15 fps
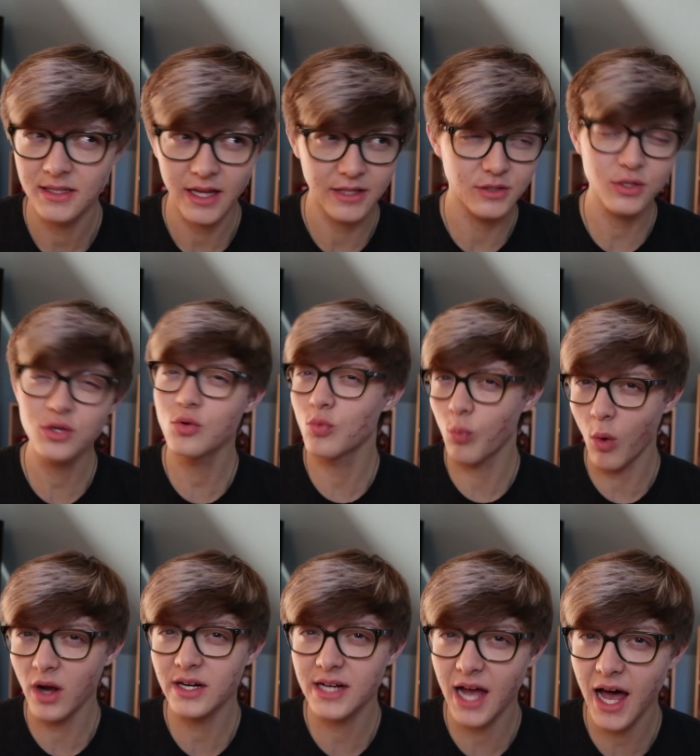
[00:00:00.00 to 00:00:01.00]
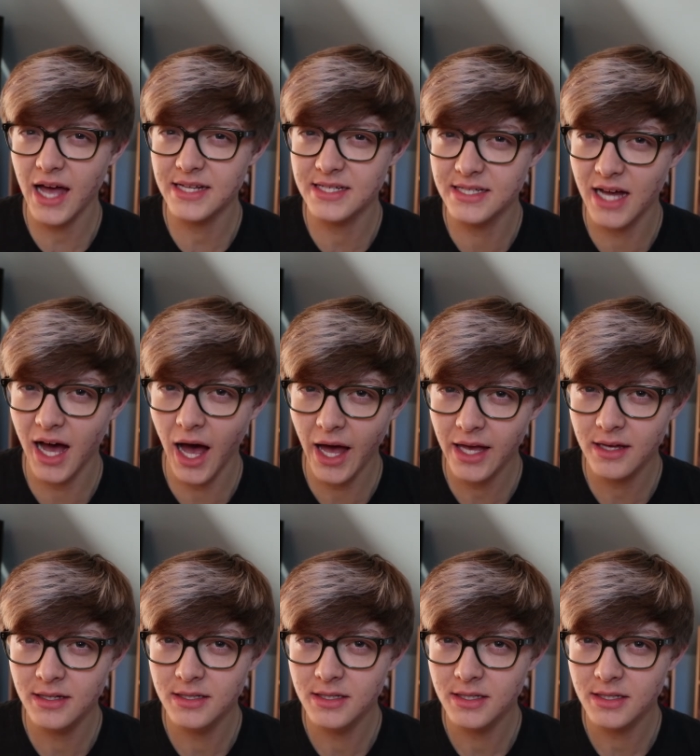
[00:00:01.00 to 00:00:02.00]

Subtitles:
Like, do you want Kai to die?